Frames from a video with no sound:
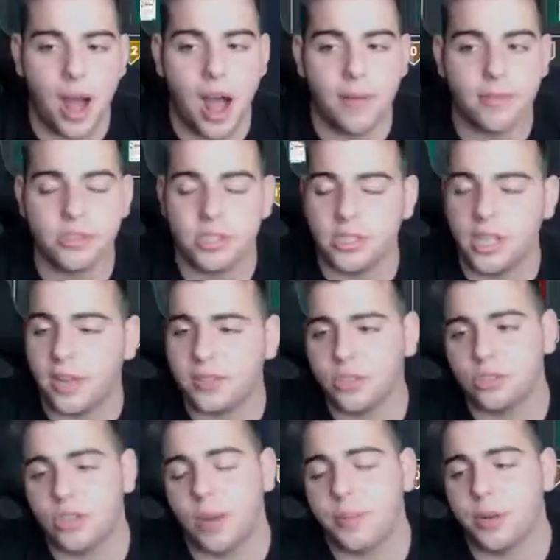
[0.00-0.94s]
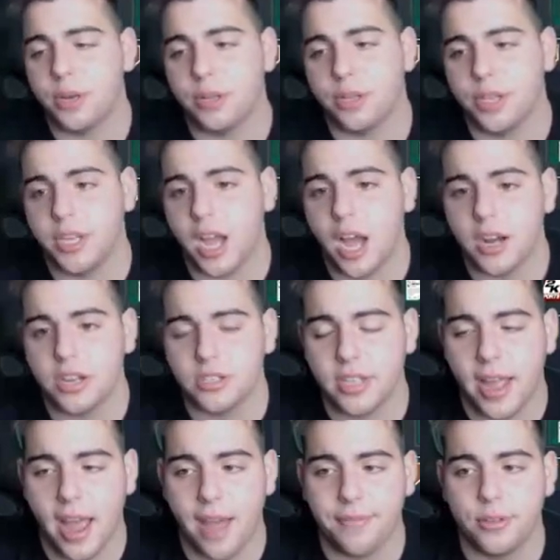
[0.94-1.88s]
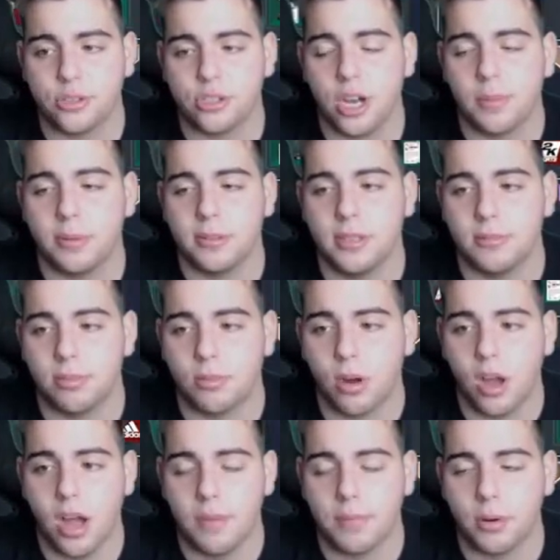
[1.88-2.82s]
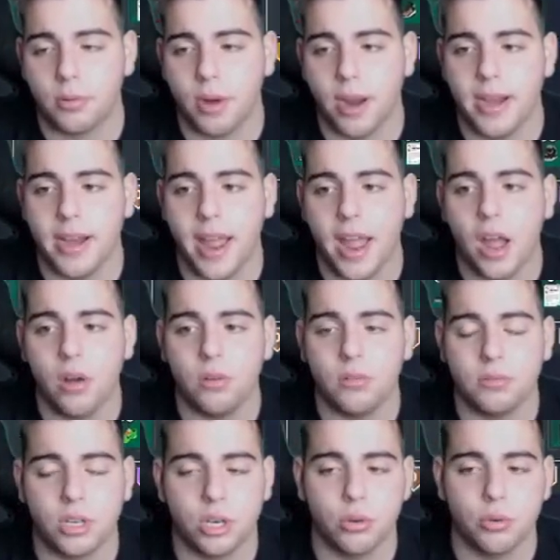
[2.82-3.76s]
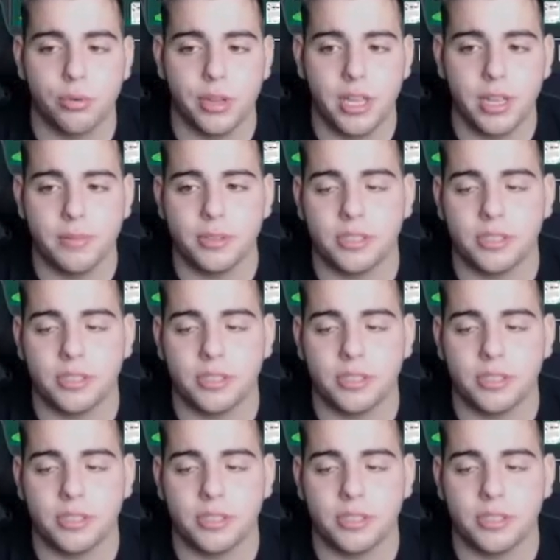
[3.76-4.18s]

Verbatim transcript: obviously they have to drop another Giannis, they have to drop a LeBron, but right now, Kareem